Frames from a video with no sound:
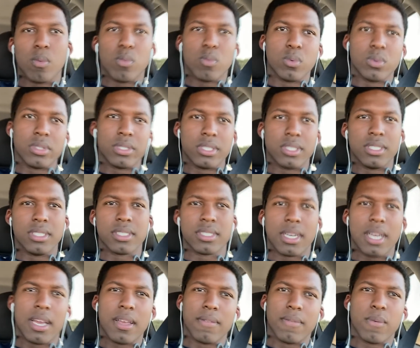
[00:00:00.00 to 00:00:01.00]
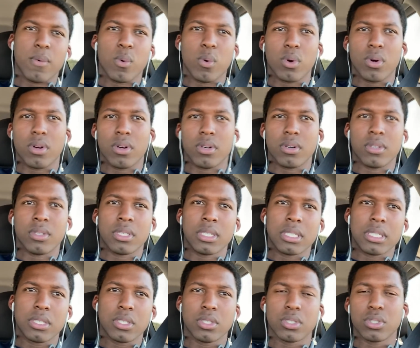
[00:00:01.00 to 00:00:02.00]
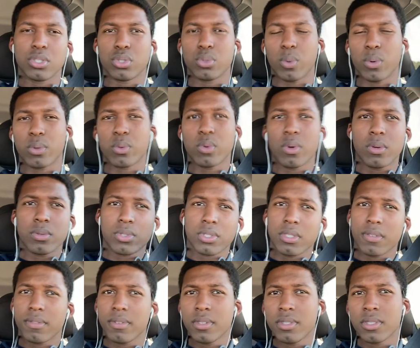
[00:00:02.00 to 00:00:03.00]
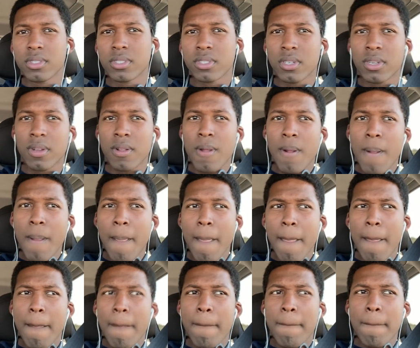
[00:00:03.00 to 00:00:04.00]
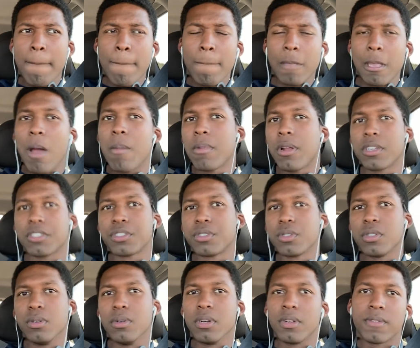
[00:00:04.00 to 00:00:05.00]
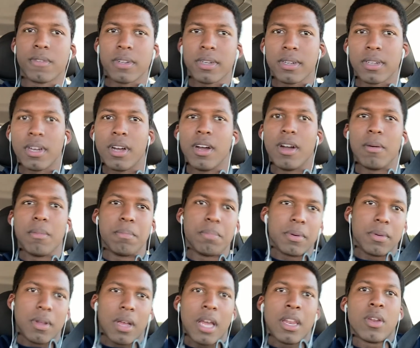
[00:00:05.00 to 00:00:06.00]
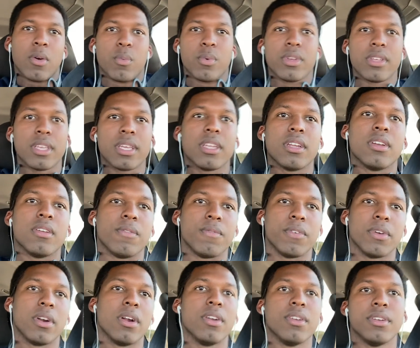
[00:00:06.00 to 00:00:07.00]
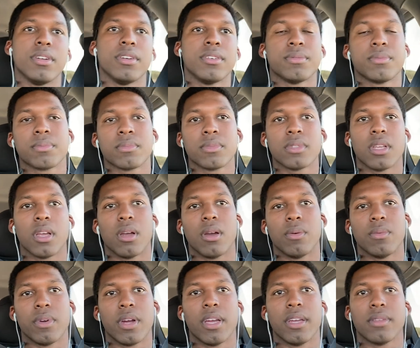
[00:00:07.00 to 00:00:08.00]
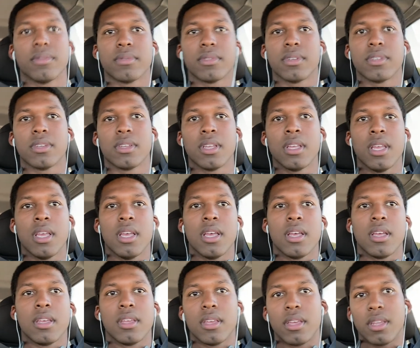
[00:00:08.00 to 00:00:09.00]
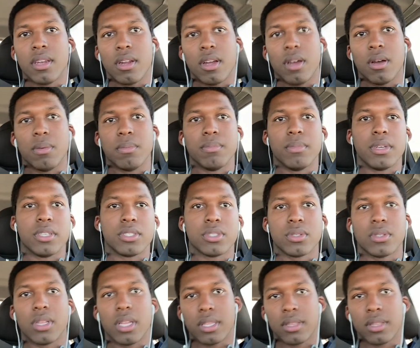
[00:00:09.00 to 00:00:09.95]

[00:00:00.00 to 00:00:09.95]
was designed for short throw shifters. I'm not sure if it, but I know we can get it to fit on there, right? And make sure like